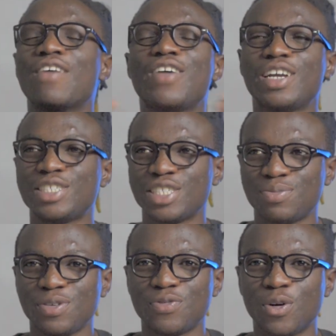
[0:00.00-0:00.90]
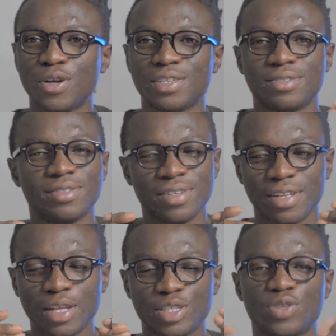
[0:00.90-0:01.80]
have heard this before.
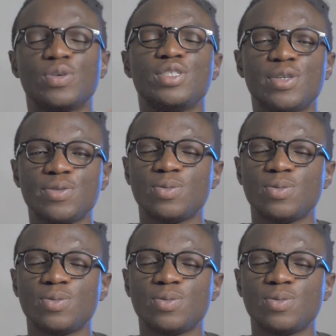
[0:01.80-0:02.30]
Someone tells